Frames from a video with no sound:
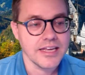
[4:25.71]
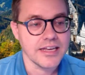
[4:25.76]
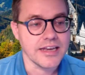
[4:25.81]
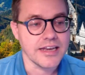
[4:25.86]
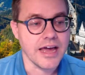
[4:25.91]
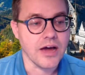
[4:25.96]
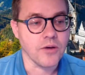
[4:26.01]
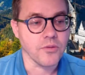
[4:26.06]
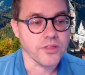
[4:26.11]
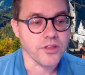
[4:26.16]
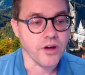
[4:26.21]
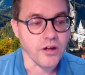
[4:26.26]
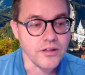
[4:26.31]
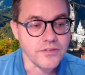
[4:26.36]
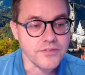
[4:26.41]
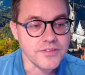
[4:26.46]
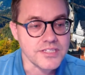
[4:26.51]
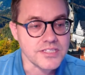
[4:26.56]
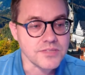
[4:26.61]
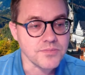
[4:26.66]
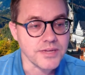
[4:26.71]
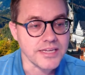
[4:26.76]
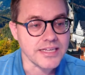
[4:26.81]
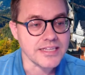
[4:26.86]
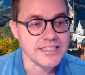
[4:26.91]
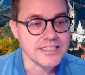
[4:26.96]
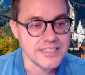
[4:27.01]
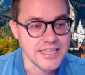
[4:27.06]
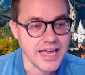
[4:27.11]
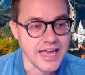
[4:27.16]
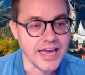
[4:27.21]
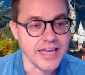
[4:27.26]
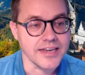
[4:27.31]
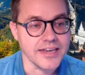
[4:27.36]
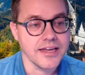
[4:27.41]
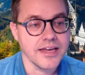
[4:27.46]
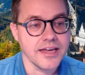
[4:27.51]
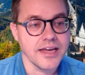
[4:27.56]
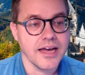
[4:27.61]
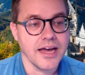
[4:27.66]
Now, with all of this being
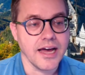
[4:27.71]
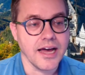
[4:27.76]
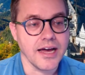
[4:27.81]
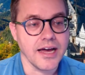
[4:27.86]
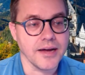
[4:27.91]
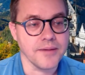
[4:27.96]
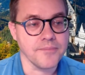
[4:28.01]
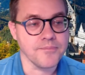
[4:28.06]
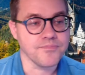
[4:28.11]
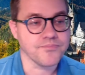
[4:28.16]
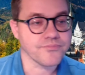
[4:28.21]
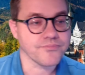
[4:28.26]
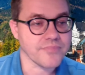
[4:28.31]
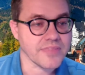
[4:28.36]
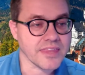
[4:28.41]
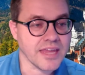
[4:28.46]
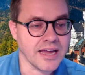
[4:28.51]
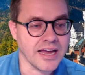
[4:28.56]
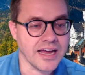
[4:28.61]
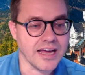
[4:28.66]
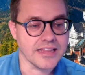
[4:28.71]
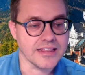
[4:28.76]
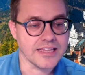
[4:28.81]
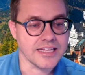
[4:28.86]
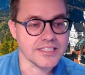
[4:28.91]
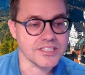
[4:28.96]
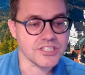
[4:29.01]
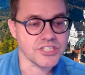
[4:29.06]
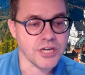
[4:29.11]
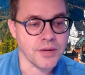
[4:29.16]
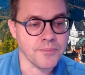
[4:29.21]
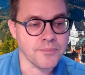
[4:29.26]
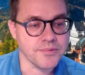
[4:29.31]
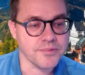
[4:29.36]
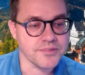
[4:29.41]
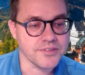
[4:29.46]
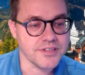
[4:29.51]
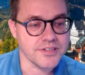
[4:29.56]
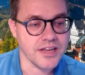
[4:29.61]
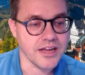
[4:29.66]
said, um, uh, let's jump
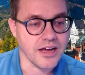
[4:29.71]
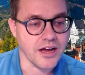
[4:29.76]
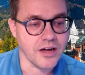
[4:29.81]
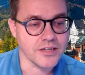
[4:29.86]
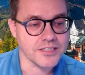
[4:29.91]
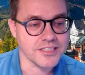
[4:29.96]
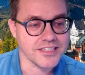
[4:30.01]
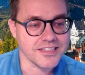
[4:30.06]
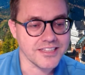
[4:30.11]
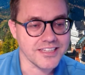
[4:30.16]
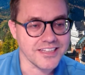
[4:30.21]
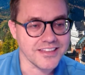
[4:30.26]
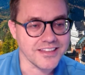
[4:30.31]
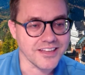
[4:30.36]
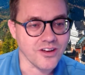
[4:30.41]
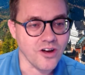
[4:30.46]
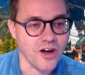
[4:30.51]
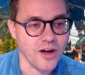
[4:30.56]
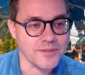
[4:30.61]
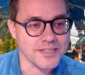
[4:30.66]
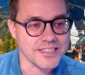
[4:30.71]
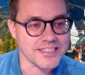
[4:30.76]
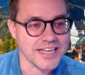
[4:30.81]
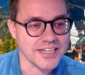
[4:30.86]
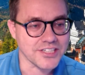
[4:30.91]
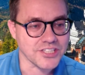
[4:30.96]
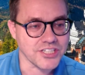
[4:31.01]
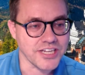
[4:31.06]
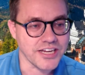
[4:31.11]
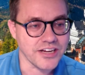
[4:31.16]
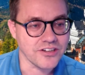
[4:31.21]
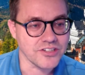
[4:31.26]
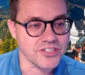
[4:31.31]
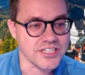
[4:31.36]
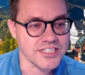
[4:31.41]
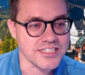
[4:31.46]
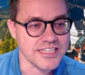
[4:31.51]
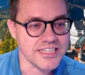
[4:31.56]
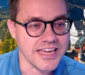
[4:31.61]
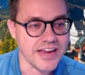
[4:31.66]
onto the, the comment section here and
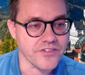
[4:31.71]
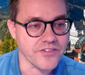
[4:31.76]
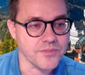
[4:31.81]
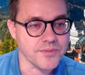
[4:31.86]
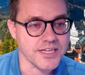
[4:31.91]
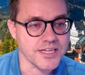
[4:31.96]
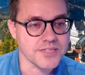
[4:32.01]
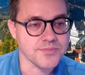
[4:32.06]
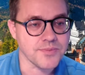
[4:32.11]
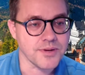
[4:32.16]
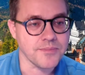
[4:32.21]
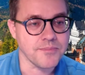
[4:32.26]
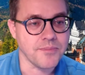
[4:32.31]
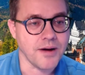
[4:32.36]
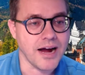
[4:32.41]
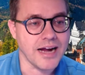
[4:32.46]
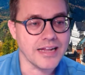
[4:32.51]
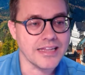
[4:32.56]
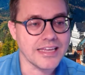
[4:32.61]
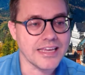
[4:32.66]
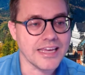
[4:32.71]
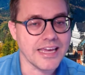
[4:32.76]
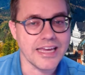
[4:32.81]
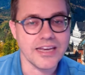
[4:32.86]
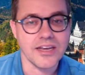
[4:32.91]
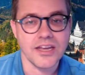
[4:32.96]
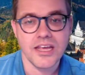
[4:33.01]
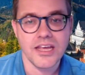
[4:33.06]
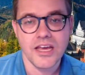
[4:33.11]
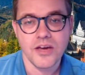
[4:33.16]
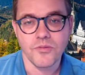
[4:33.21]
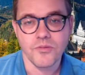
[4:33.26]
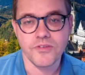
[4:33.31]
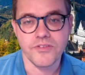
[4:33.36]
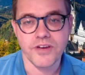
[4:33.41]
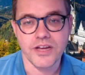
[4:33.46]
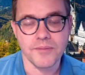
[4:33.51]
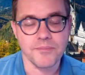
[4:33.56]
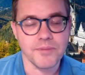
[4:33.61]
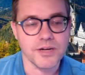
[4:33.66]
just see. Everybody's been piling in. We've
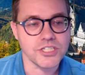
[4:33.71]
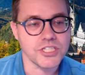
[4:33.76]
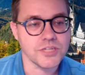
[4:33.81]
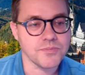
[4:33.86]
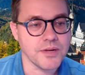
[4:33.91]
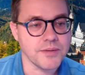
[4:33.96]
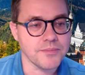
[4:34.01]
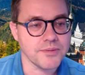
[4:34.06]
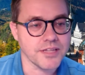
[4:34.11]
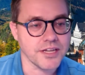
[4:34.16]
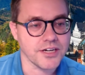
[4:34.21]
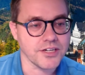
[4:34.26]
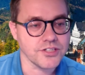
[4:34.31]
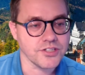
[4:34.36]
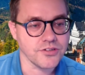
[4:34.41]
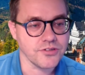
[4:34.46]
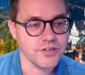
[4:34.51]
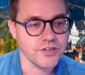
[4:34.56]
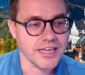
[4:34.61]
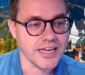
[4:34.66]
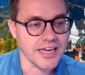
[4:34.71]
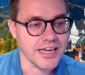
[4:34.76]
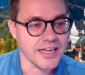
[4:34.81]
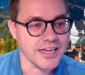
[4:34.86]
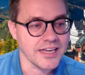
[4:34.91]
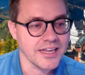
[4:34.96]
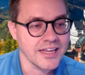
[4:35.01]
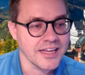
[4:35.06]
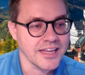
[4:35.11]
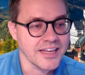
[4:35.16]
got a bunch of people that are tuning in.